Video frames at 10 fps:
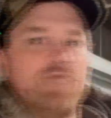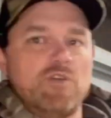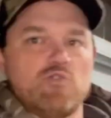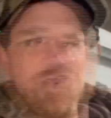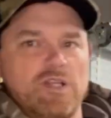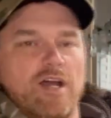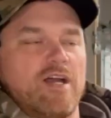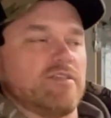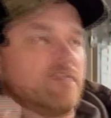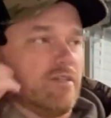Feels really
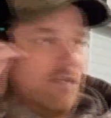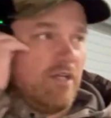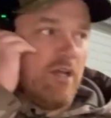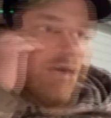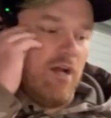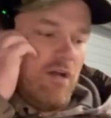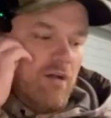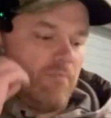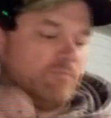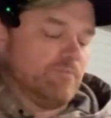nice. As